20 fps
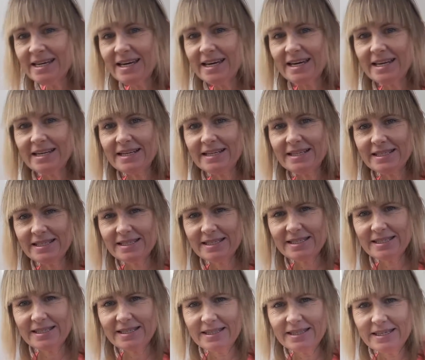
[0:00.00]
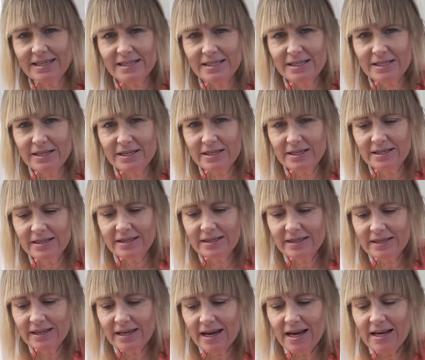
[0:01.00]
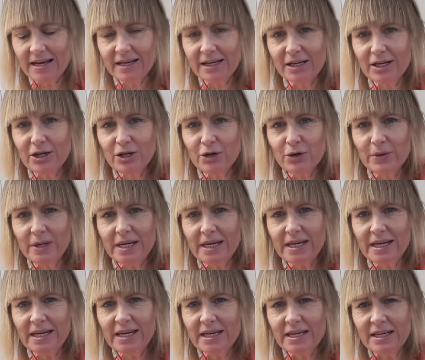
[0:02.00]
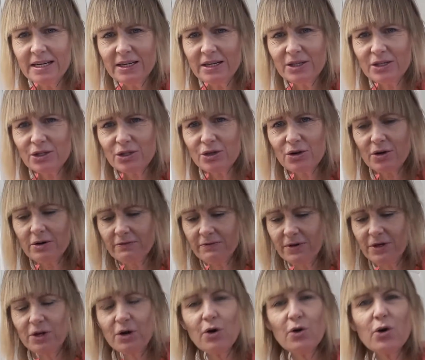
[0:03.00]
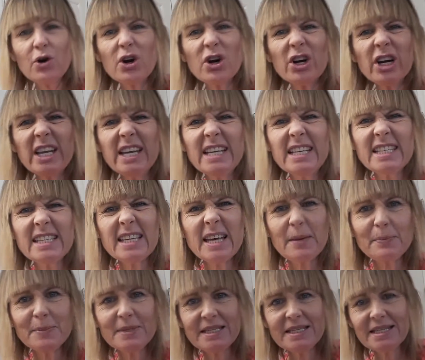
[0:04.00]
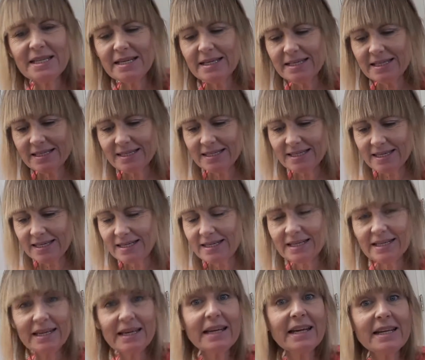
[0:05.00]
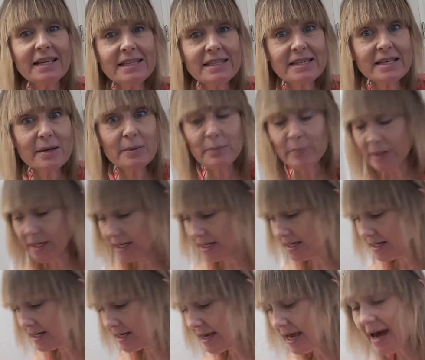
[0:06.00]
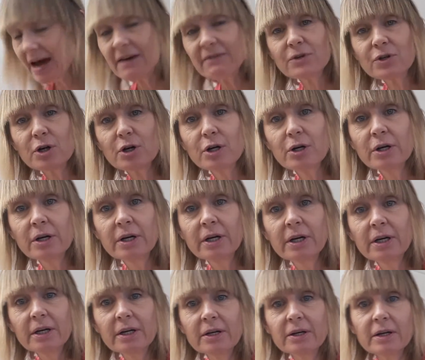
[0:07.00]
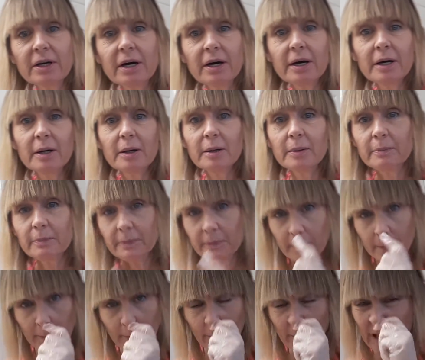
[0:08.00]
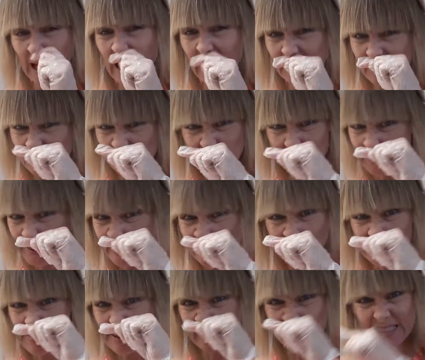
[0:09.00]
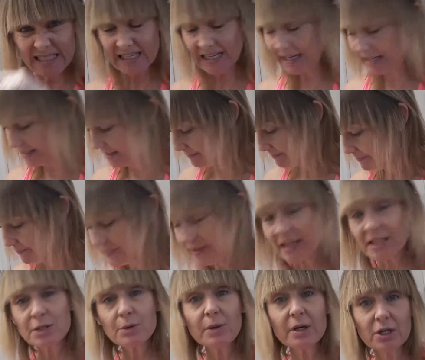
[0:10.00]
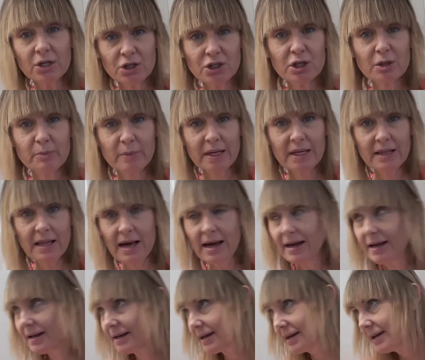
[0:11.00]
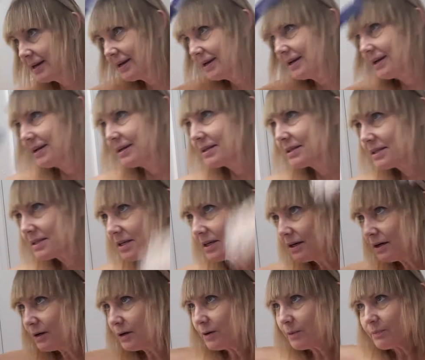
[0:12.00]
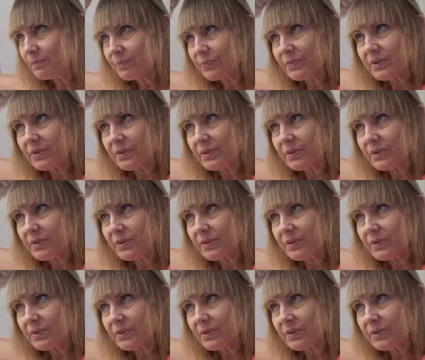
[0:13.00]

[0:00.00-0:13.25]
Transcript: and it's this kind of gooey, sort of yogurty substance that it ends up being after, well, actually when you mix it, that's what it should be like. So